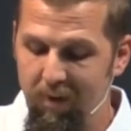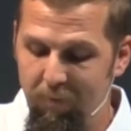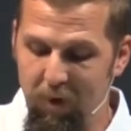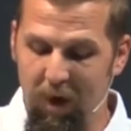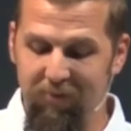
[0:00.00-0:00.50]

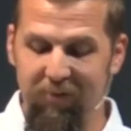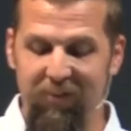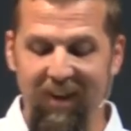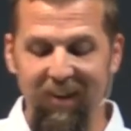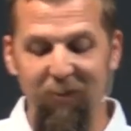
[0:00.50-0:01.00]
We also
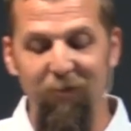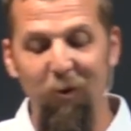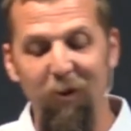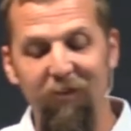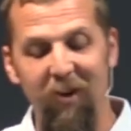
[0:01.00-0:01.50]
see the
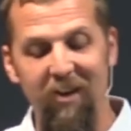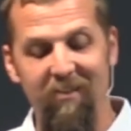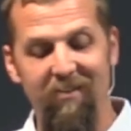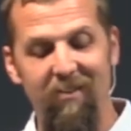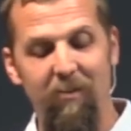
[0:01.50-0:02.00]
four
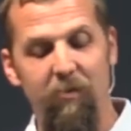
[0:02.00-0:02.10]
friends.